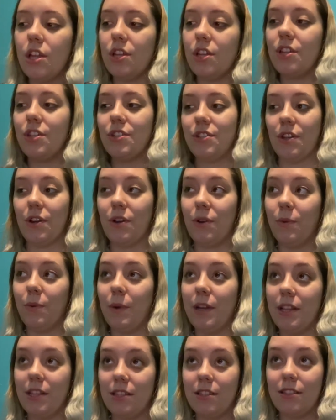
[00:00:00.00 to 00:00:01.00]
so
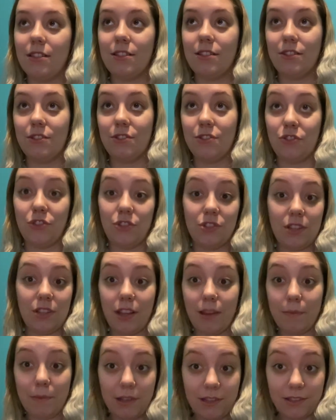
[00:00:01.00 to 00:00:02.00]
once she saw
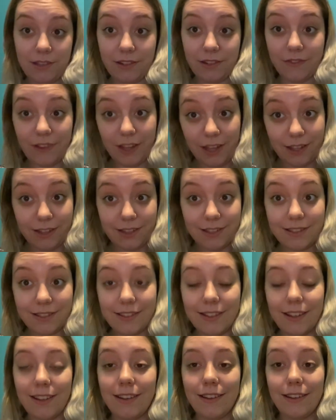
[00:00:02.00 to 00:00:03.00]
the positive tests
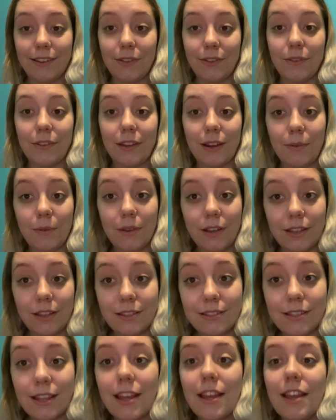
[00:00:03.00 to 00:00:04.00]
and knew that I
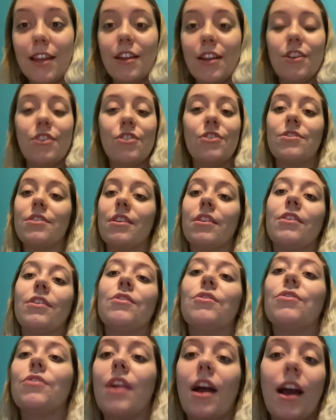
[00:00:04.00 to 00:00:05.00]
was, she started
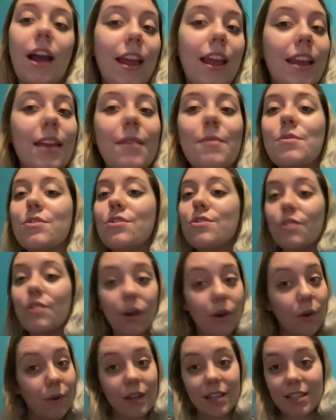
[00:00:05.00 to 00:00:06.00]
crying. It was
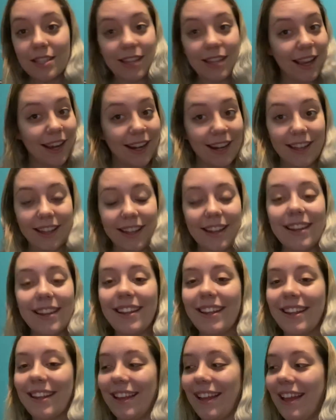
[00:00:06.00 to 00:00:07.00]
so excited
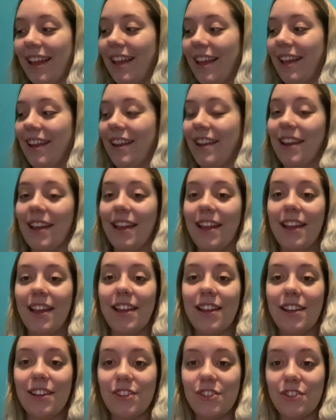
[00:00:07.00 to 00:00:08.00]
and
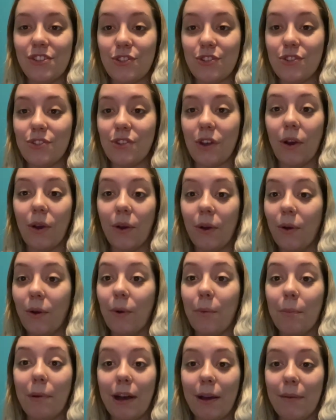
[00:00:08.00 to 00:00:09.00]
just
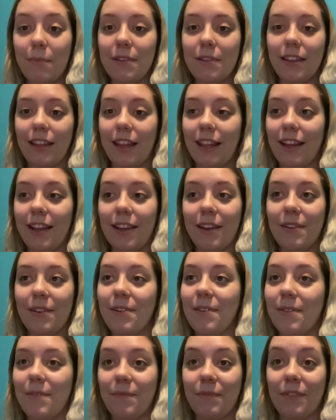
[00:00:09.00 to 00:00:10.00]
so pumped, and like
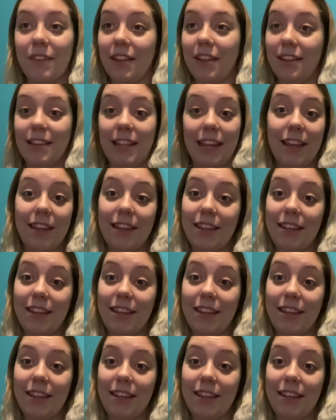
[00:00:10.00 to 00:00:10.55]
day